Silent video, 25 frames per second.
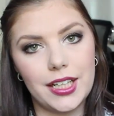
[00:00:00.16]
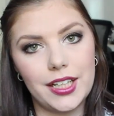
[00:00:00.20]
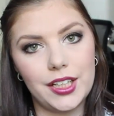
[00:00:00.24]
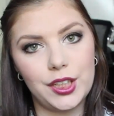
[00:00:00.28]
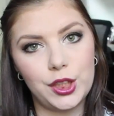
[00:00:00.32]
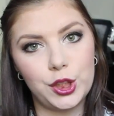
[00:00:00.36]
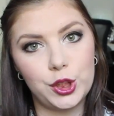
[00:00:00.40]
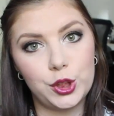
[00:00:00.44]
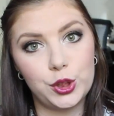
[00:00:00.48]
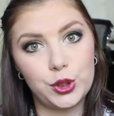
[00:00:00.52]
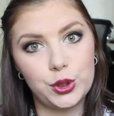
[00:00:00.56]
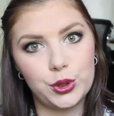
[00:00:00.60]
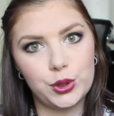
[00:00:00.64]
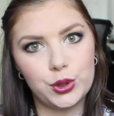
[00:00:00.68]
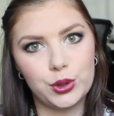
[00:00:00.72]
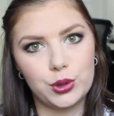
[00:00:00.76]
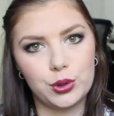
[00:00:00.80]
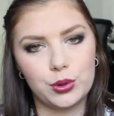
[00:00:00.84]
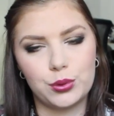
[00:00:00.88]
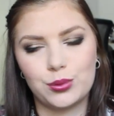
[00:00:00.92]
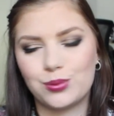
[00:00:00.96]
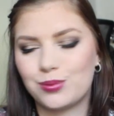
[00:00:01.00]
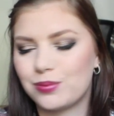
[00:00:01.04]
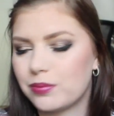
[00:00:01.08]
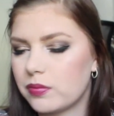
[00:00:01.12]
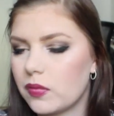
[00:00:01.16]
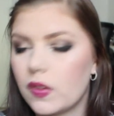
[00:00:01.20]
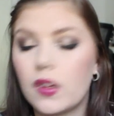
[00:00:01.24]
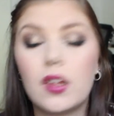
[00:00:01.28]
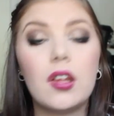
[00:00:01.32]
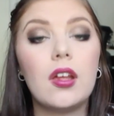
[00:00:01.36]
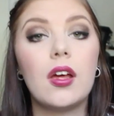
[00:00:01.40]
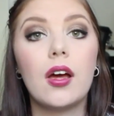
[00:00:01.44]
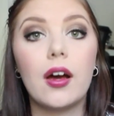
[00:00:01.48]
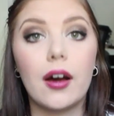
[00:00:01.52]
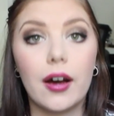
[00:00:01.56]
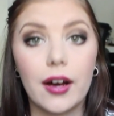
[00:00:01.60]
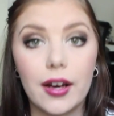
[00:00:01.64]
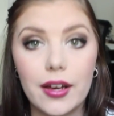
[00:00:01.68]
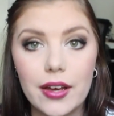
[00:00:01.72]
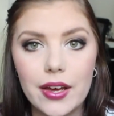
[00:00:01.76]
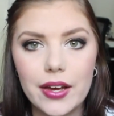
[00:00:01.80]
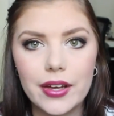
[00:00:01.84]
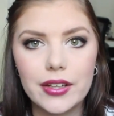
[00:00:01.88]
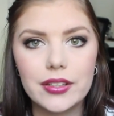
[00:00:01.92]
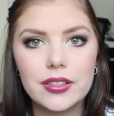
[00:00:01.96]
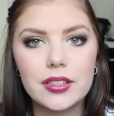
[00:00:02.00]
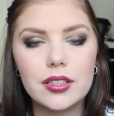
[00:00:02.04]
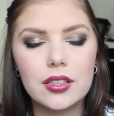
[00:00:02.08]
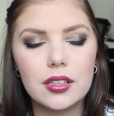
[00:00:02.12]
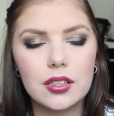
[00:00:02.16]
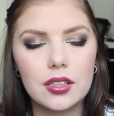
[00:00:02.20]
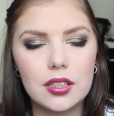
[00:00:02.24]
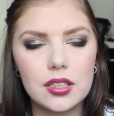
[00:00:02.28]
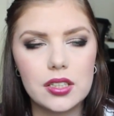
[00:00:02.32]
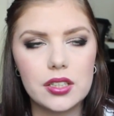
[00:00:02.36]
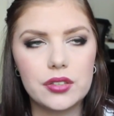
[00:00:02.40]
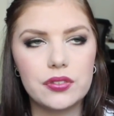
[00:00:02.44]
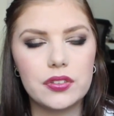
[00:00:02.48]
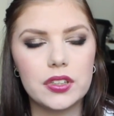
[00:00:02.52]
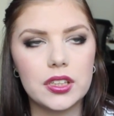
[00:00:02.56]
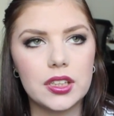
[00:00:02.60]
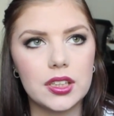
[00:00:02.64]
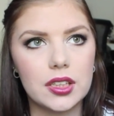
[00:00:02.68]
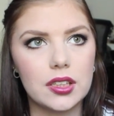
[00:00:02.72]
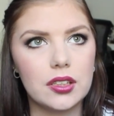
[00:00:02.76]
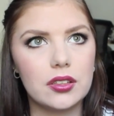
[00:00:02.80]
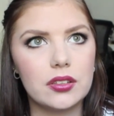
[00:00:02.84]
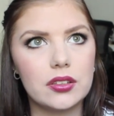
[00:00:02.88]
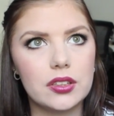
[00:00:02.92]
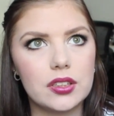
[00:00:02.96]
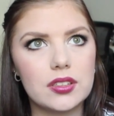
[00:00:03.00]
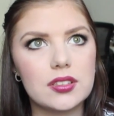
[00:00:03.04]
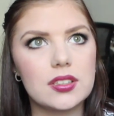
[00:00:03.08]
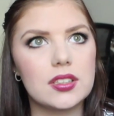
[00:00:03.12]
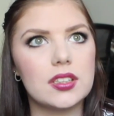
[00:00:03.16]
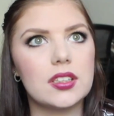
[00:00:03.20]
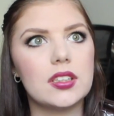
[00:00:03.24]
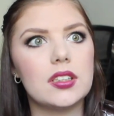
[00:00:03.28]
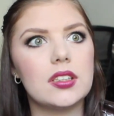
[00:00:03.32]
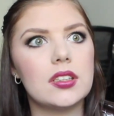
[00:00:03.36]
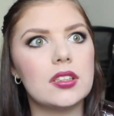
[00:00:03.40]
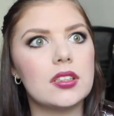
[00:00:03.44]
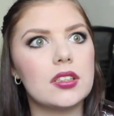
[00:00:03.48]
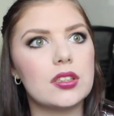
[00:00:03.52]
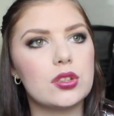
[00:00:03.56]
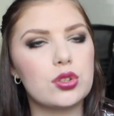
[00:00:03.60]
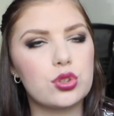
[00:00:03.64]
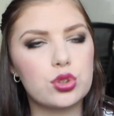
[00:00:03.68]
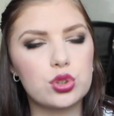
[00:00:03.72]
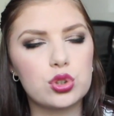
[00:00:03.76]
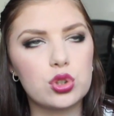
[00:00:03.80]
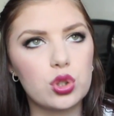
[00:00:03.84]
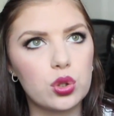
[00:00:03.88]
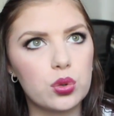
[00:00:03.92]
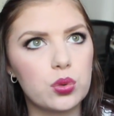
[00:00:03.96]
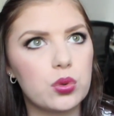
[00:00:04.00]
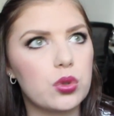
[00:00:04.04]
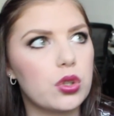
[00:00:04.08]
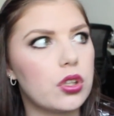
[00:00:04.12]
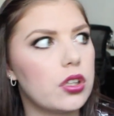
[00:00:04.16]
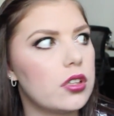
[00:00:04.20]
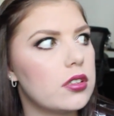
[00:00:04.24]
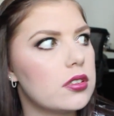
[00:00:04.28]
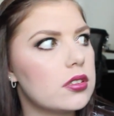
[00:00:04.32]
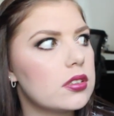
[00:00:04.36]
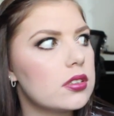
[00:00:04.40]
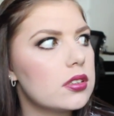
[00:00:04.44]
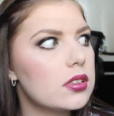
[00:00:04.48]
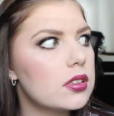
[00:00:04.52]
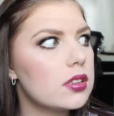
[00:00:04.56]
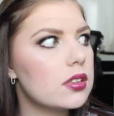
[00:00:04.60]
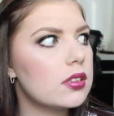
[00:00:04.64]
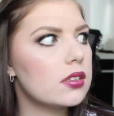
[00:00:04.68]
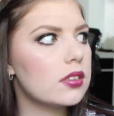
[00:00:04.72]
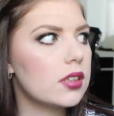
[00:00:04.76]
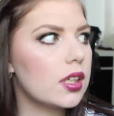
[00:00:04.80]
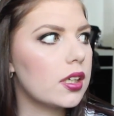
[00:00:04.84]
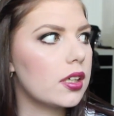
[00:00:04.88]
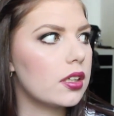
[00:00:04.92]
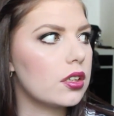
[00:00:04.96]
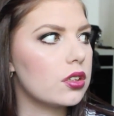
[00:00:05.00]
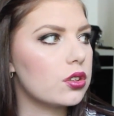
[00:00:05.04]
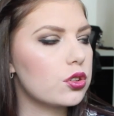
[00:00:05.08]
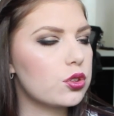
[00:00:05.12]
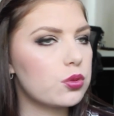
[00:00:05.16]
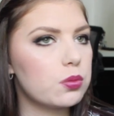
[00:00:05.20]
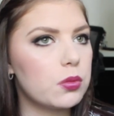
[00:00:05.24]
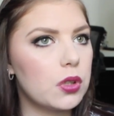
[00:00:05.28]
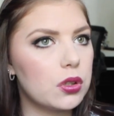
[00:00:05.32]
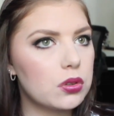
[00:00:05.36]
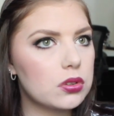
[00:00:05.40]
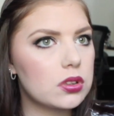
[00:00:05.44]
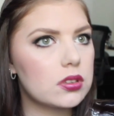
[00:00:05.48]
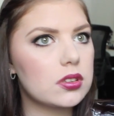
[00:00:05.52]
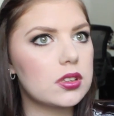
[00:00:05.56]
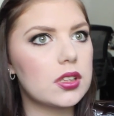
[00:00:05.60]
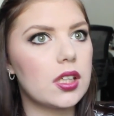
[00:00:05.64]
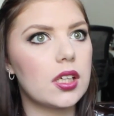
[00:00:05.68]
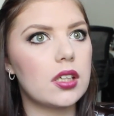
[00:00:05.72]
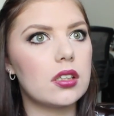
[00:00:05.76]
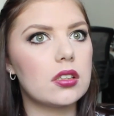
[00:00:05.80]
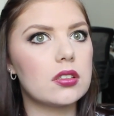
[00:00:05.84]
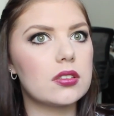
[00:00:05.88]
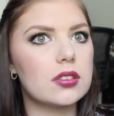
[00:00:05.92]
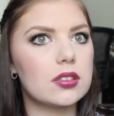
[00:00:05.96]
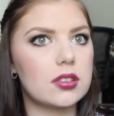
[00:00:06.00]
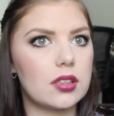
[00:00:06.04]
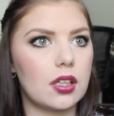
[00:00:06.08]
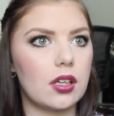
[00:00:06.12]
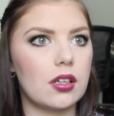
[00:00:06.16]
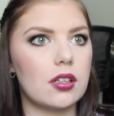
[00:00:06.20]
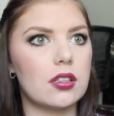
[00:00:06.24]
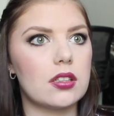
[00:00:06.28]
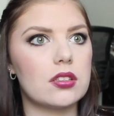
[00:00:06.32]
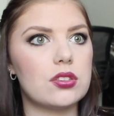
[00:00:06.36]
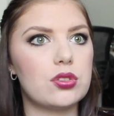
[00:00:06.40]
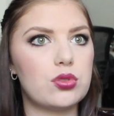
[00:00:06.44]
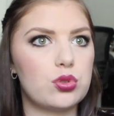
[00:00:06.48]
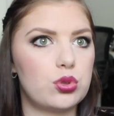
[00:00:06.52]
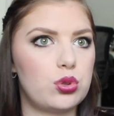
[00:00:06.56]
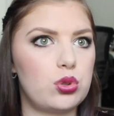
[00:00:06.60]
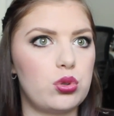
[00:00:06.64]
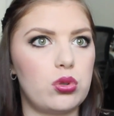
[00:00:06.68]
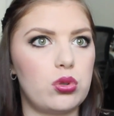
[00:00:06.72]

Take two. I hate living in the city. It's so noisy. Uh, there's motorcycles, cars,